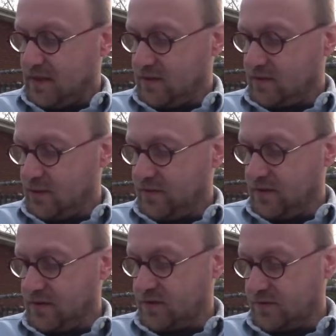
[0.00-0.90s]
So
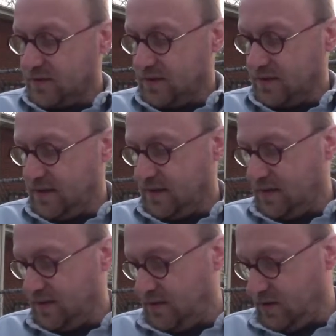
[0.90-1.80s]
first,
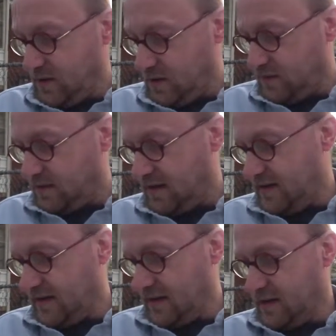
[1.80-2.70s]
you've
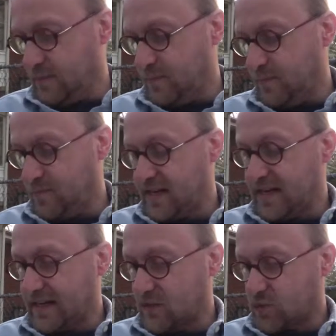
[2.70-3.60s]
got him
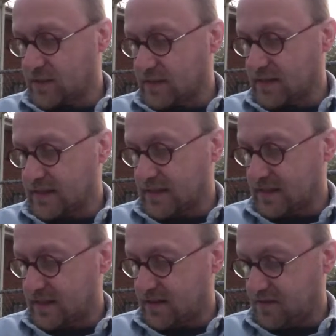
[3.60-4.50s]
being interested
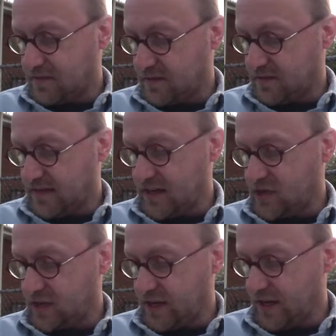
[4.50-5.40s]
in the field of
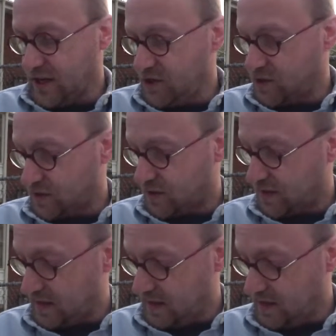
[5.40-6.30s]
education,
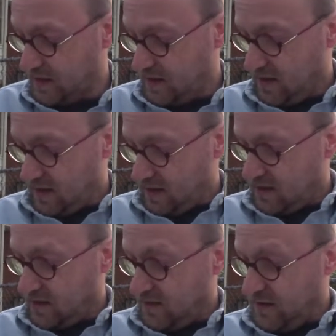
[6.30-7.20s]
and he
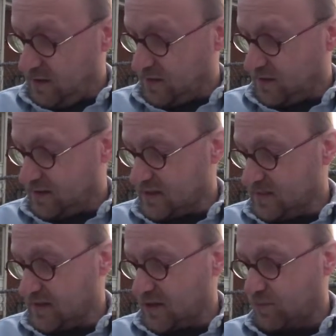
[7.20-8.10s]
developed
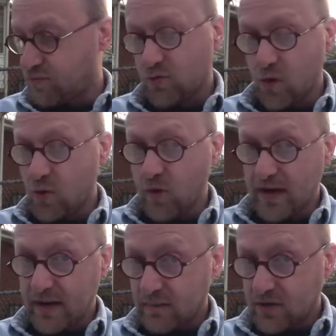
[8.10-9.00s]
something called
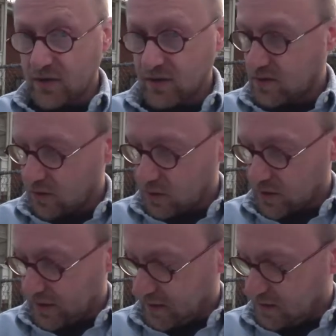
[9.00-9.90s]
programmed
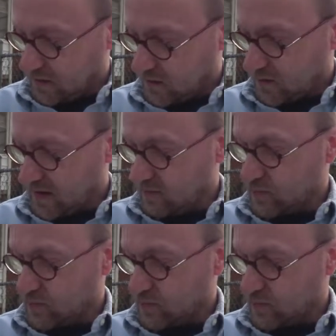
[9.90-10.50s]
learning, right?